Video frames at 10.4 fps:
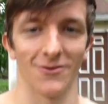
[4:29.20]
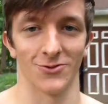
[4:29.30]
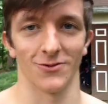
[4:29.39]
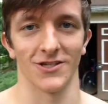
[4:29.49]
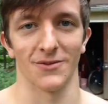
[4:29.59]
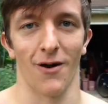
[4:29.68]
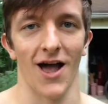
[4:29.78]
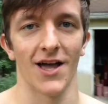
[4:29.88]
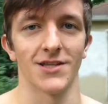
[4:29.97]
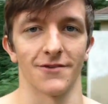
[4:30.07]
I was really
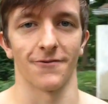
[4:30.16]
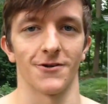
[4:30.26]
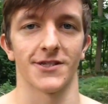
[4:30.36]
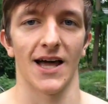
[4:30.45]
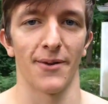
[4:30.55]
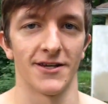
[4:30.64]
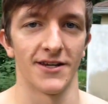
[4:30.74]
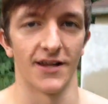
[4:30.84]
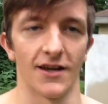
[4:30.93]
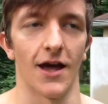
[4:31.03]
surprised the first time I
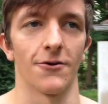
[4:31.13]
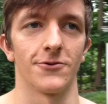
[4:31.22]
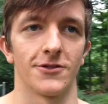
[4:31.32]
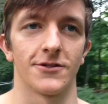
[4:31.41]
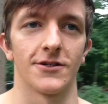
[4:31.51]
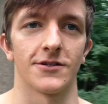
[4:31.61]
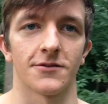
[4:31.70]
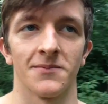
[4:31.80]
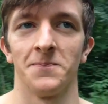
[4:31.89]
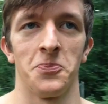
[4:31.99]
did it. I was
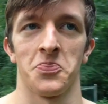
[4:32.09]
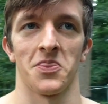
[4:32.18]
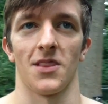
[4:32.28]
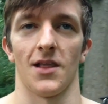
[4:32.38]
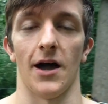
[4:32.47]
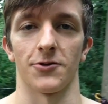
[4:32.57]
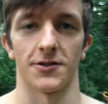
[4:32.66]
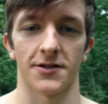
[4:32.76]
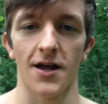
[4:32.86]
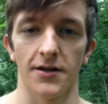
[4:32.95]

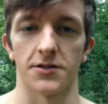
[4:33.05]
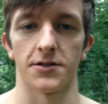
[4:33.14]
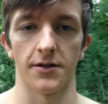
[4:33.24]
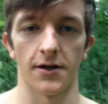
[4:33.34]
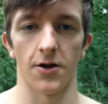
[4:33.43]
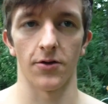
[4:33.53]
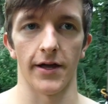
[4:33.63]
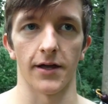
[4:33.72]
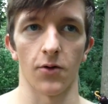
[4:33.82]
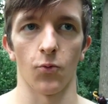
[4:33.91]
astonished, you know,
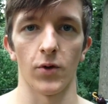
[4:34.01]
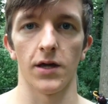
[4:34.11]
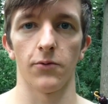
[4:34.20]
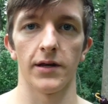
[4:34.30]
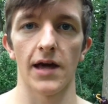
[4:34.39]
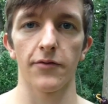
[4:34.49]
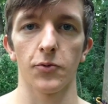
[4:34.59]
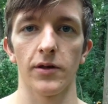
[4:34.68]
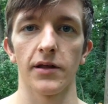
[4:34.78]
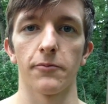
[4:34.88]
like we never
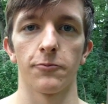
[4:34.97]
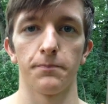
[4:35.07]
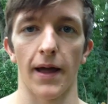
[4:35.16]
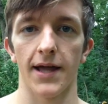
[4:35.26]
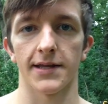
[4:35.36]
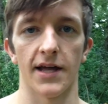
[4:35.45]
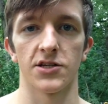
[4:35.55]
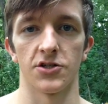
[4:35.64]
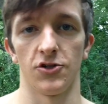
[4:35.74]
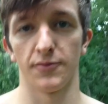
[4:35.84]
really pay
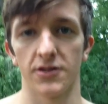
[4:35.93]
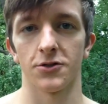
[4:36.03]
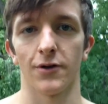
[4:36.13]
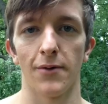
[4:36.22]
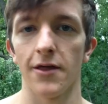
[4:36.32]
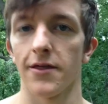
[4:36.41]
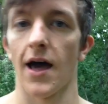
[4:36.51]
attention too much to our breath.